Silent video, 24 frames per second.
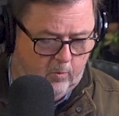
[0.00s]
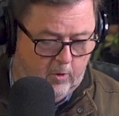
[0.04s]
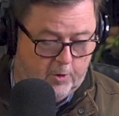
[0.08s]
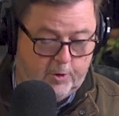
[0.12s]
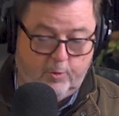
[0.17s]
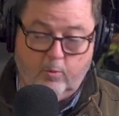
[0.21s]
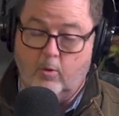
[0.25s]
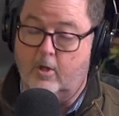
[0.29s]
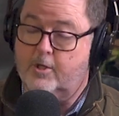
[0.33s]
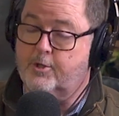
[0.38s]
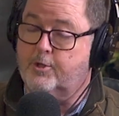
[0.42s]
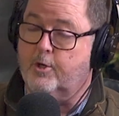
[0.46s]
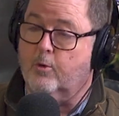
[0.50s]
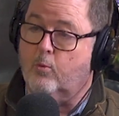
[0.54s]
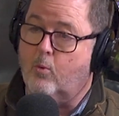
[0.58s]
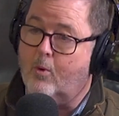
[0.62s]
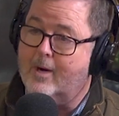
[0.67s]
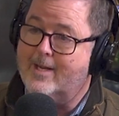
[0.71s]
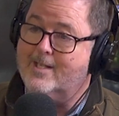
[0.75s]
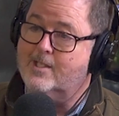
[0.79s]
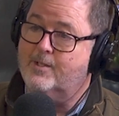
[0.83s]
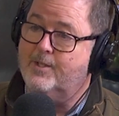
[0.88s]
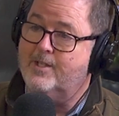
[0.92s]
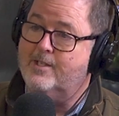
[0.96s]
which was to
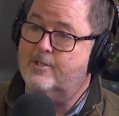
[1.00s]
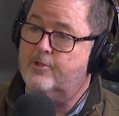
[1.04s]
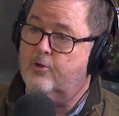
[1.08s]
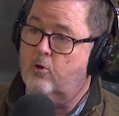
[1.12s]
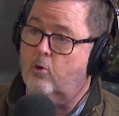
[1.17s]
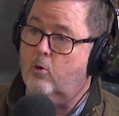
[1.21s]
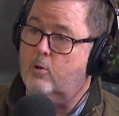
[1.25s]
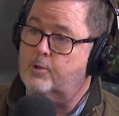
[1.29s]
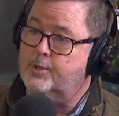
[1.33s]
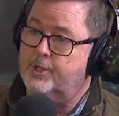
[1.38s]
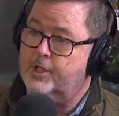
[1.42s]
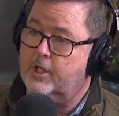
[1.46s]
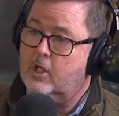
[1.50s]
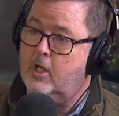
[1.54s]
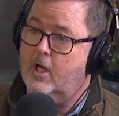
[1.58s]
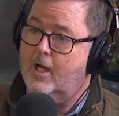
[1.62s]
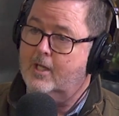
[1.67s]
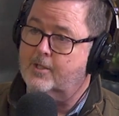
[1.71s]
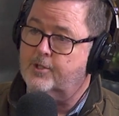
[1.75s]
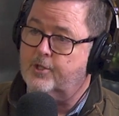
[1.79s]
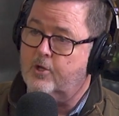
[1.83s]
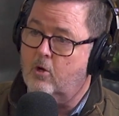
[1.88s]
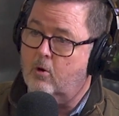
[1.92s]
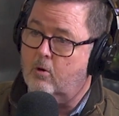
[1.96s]
raise these girls at
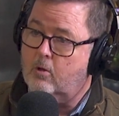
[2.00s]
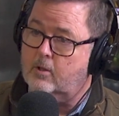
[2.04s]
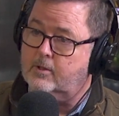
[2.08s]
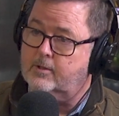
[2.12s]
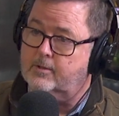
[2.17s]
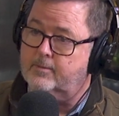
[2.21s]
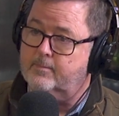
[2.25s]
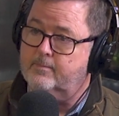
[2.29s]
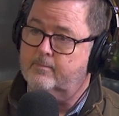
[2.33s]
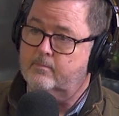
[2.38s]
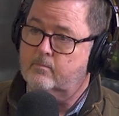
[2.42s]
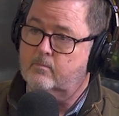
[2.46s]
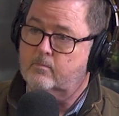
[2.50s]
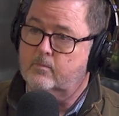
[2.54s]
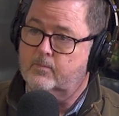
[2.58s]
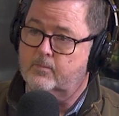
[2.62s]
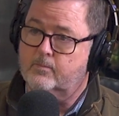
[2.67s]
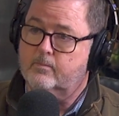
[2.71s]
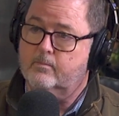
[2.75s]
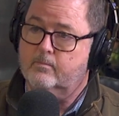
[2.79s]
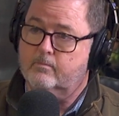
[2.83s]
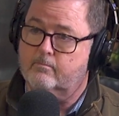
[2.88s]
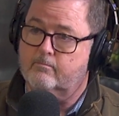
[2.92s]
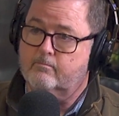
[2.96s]
God's garden.
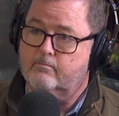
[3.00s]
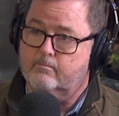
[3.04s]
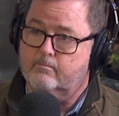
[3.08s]
Yeah,